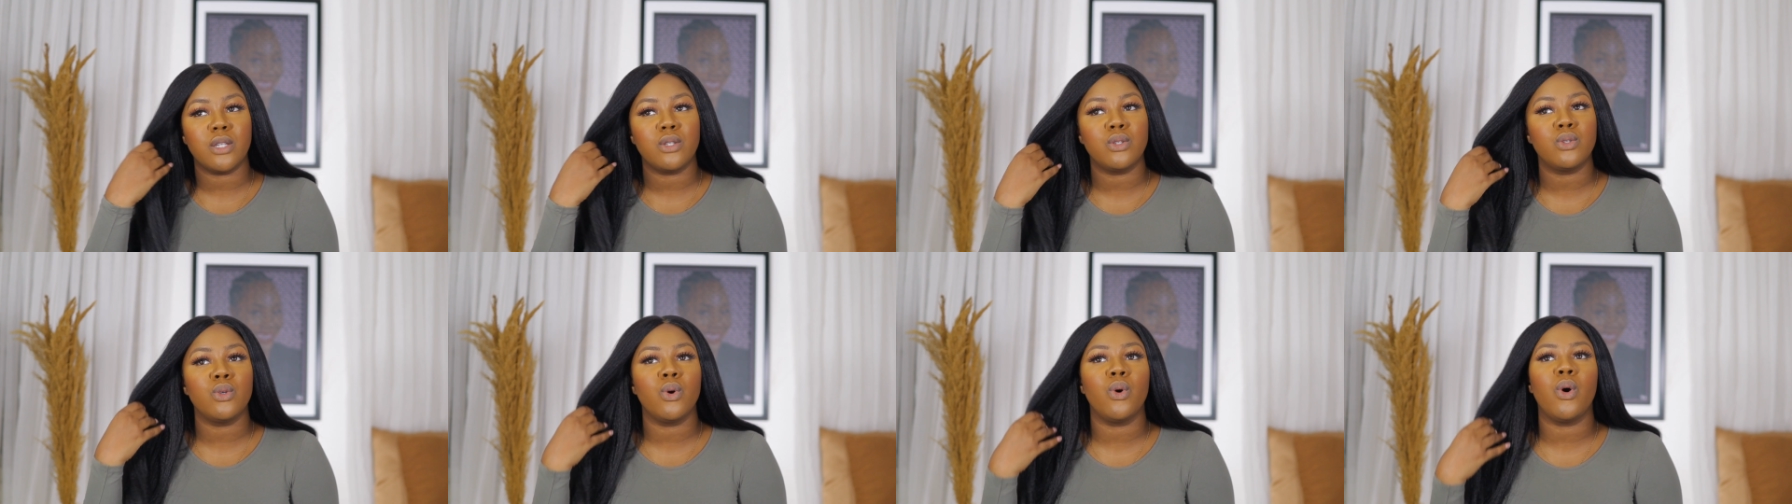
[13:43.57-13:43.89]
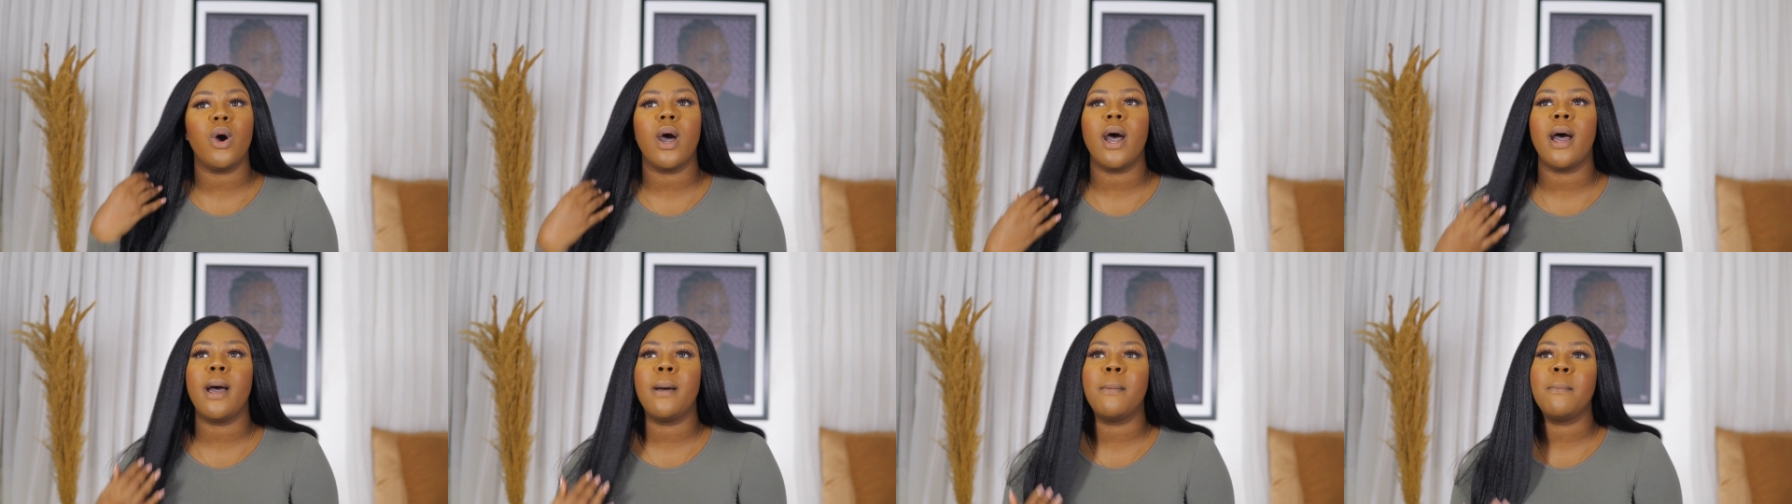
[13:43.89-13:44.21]

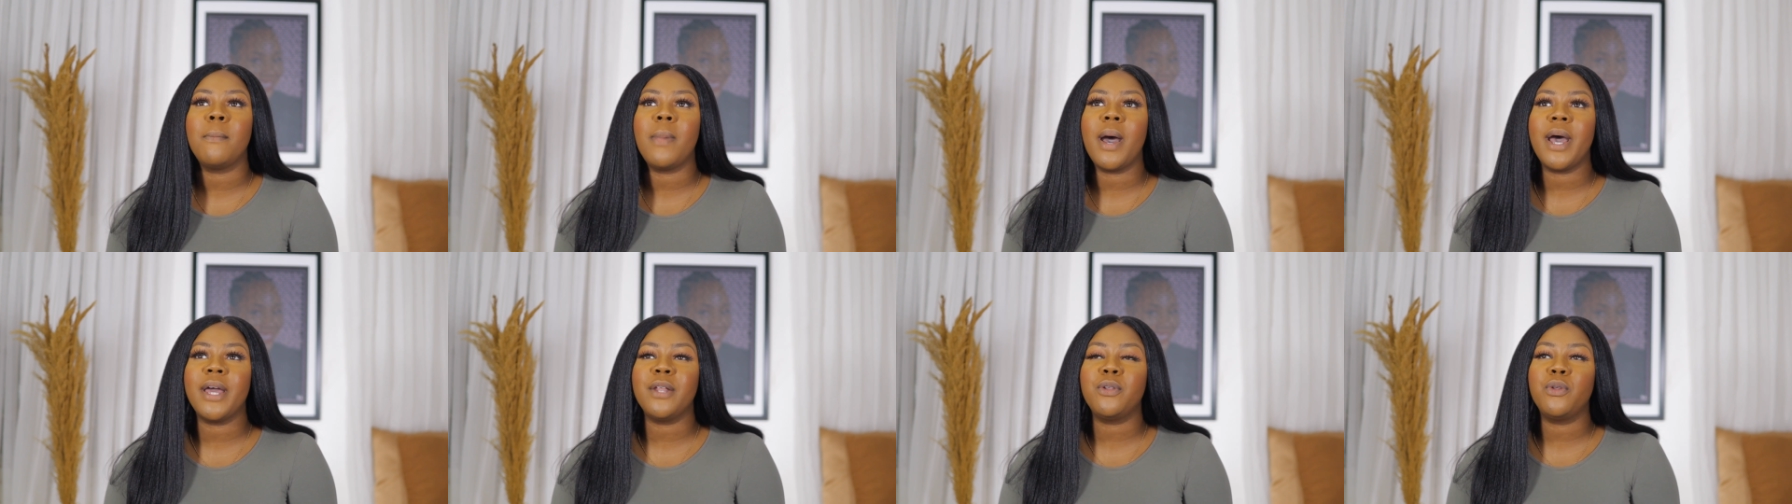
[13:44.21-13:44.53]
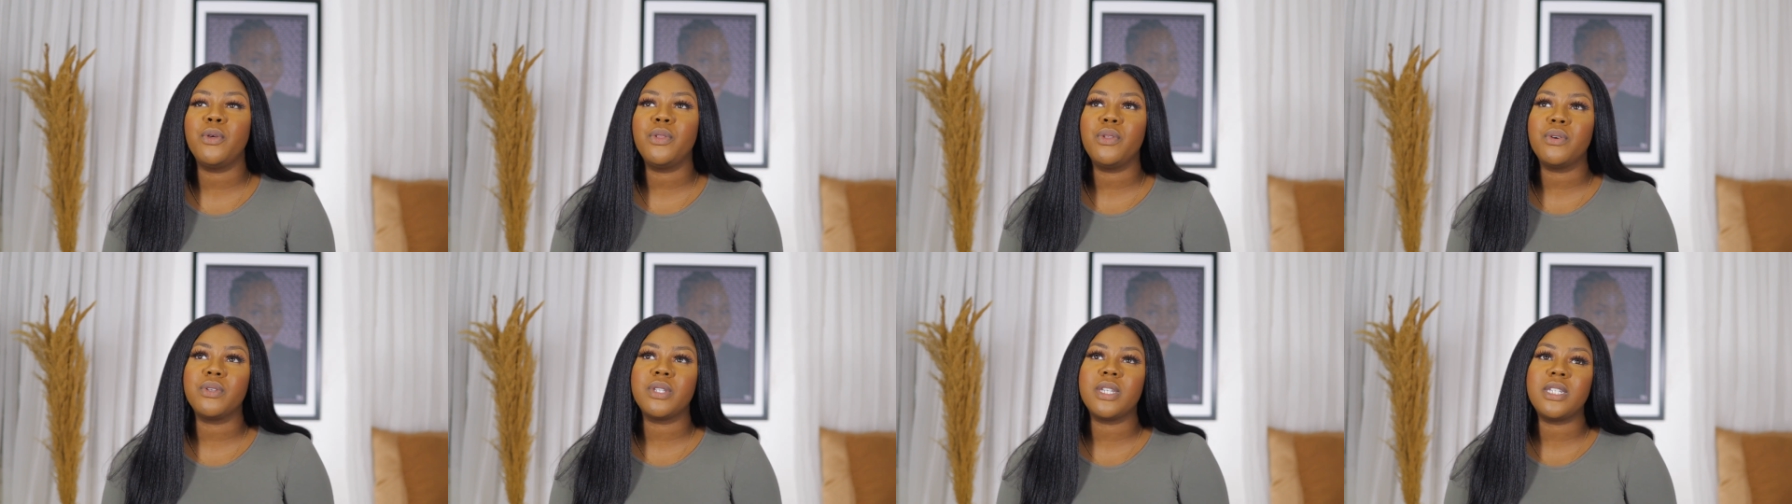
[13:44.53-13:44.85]
So I
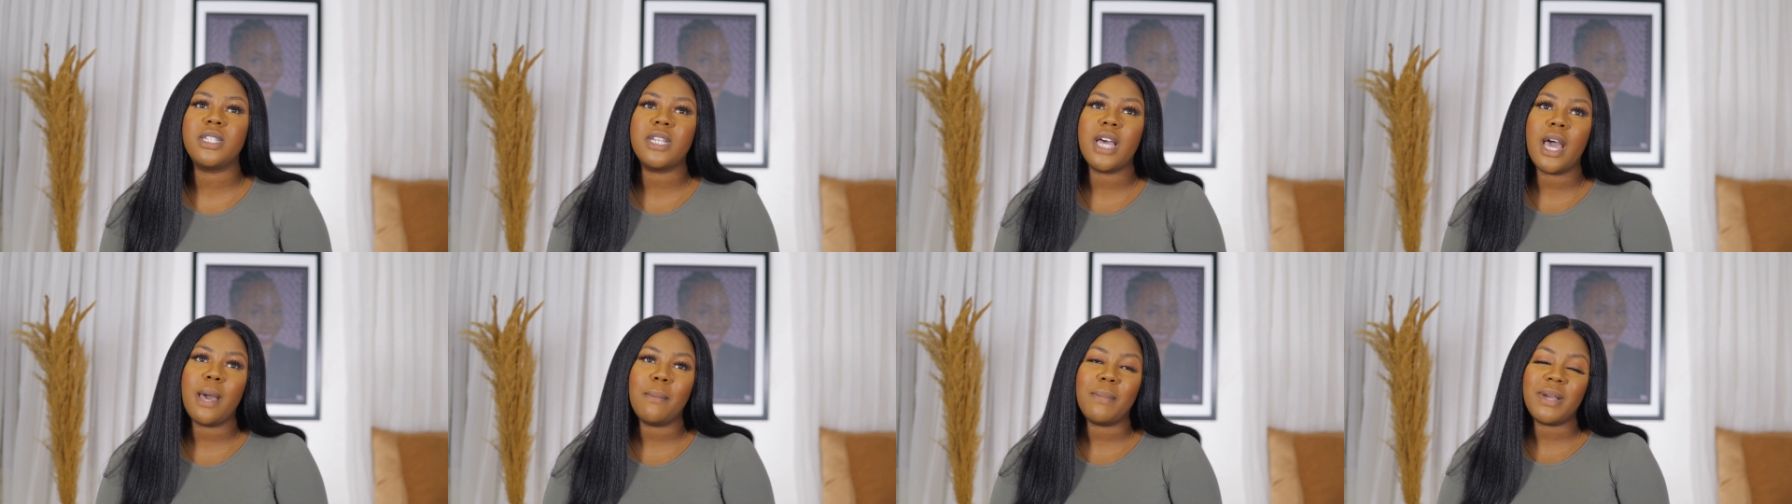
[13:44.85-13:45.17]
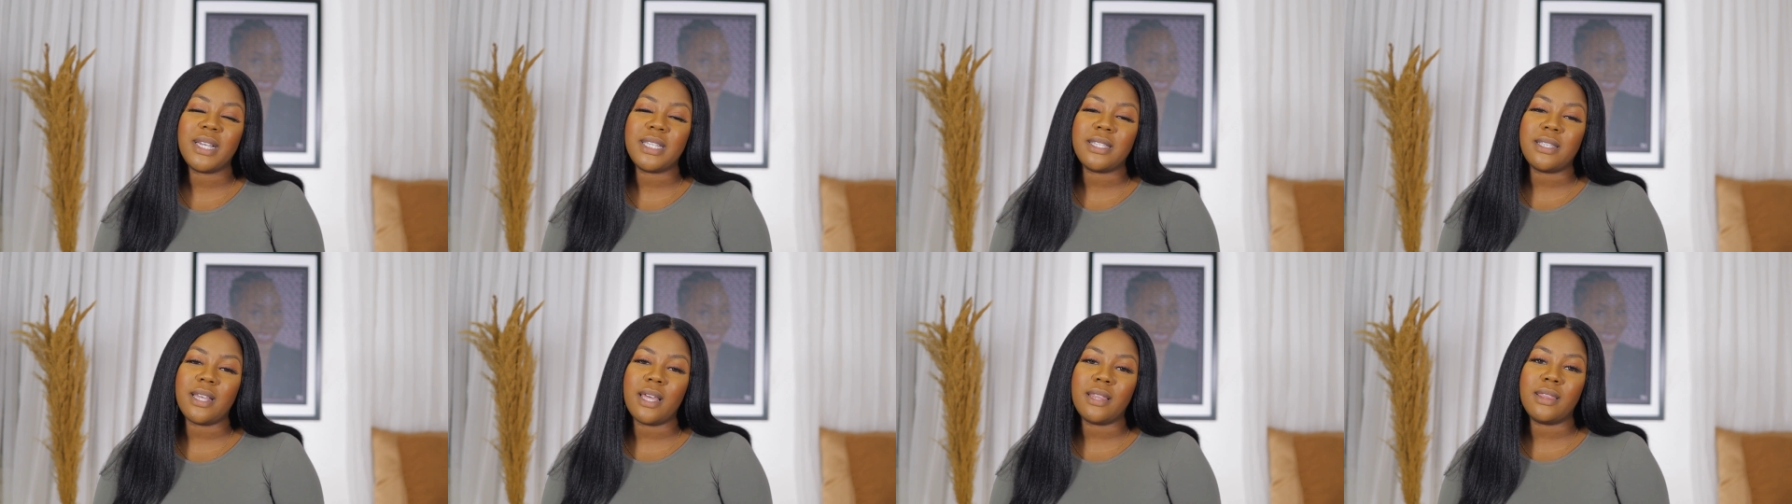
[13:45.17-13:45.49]
know there was a time
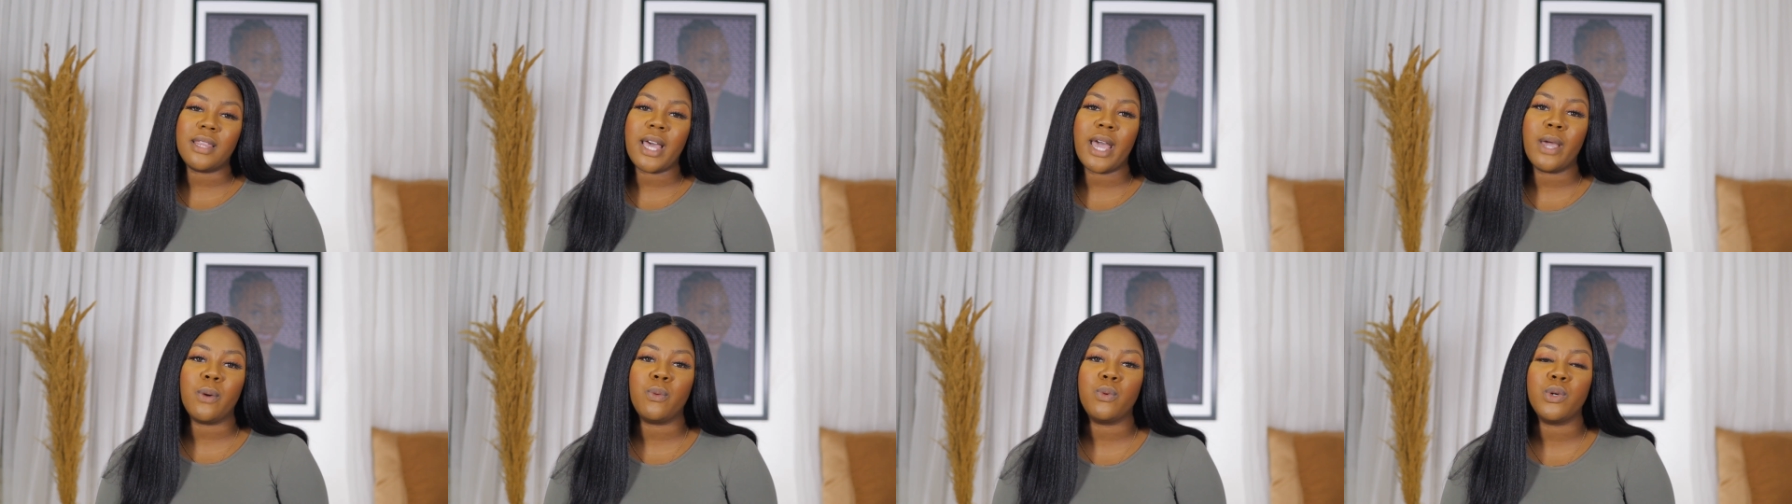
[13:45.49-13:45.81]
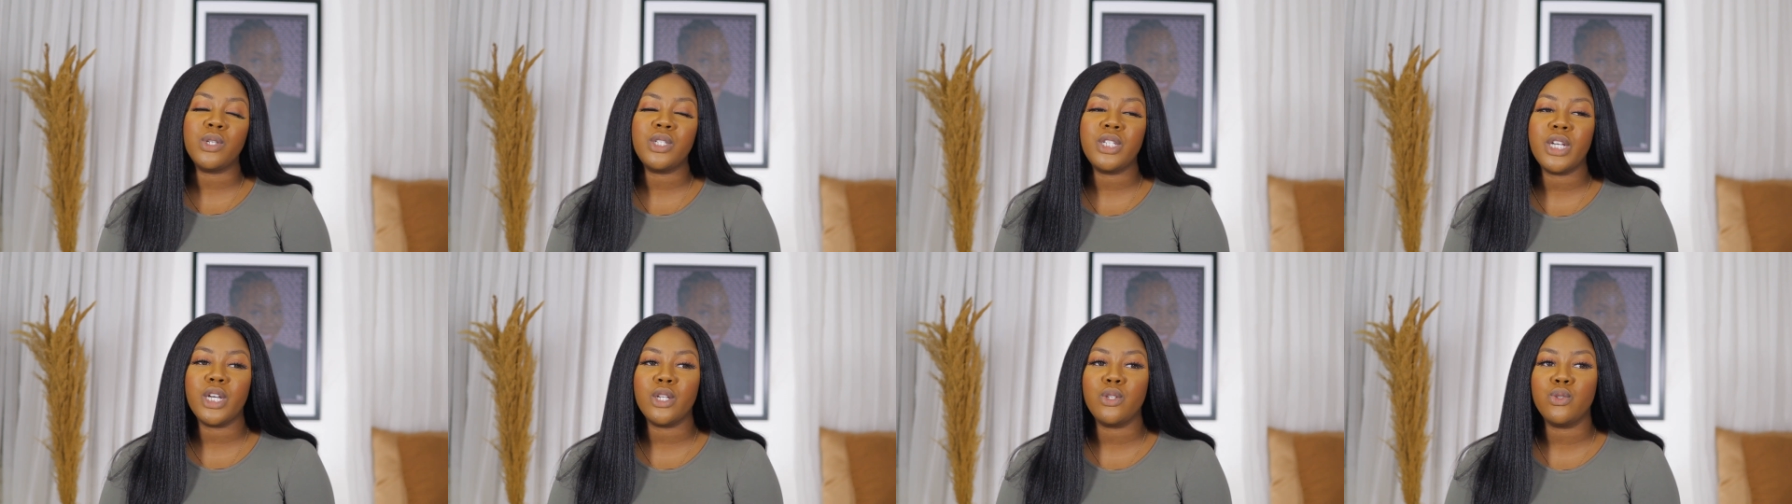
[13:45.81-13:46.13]
I said that I
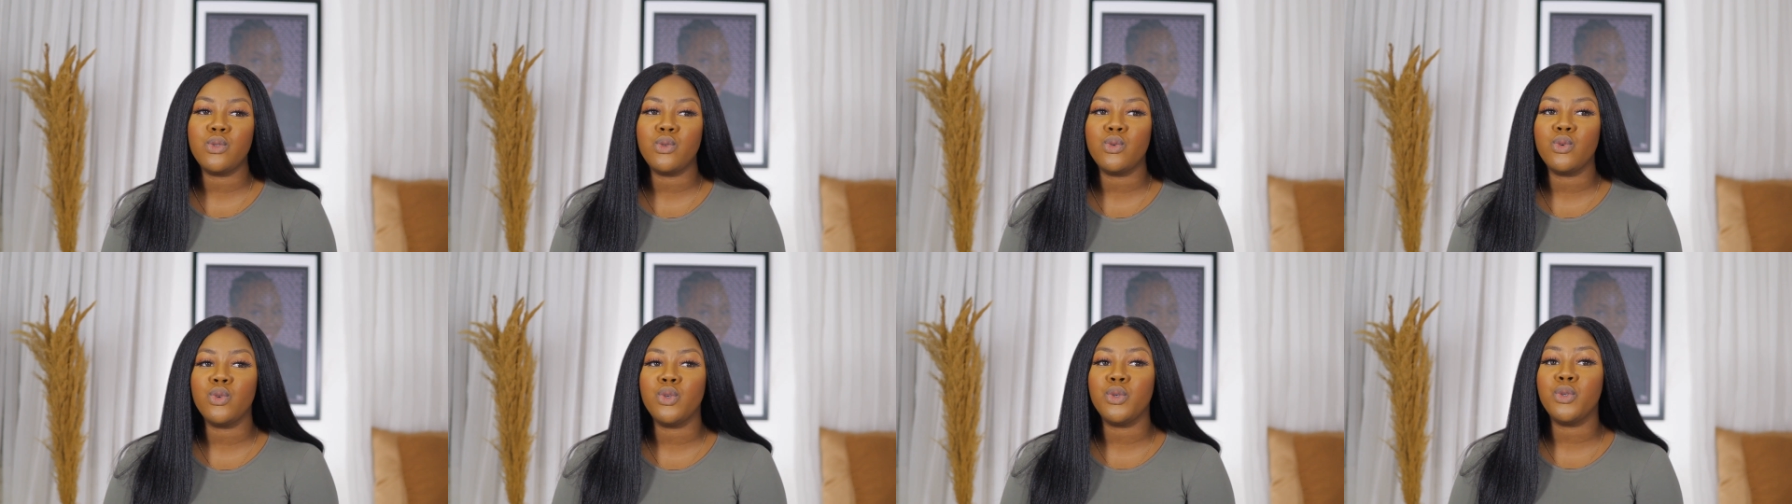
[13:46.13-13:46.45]
wanted to,